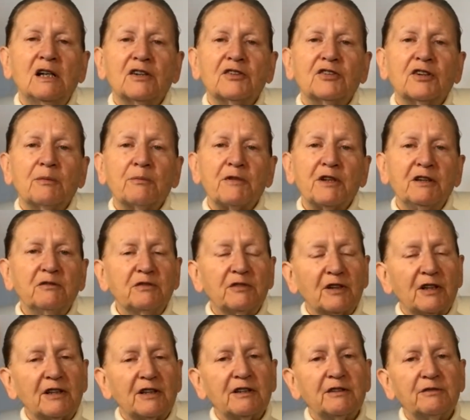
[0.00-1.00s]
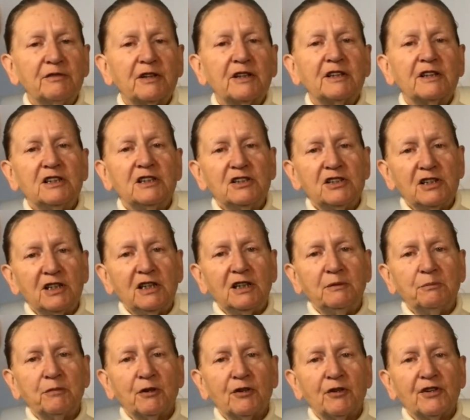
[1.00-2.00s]
something very, very
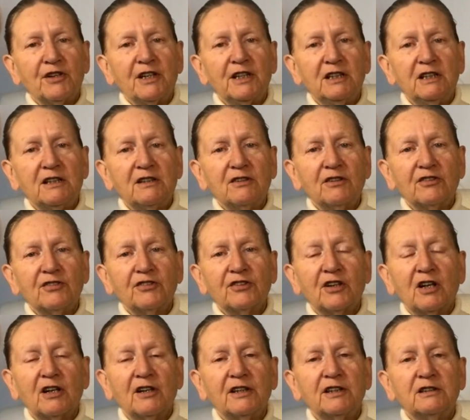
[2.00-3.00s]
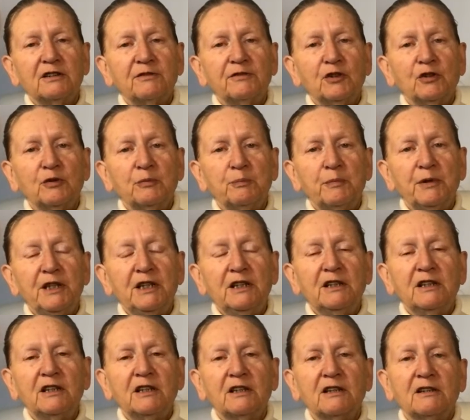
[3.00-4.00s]
deep on the inside of your
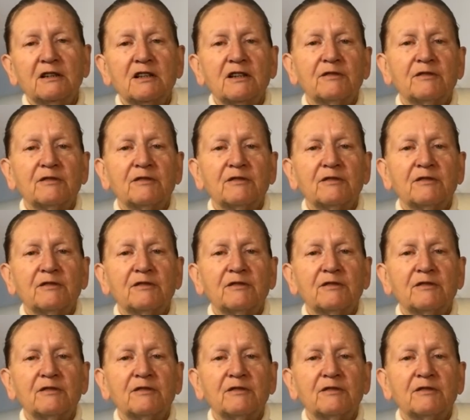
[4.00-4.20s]
being,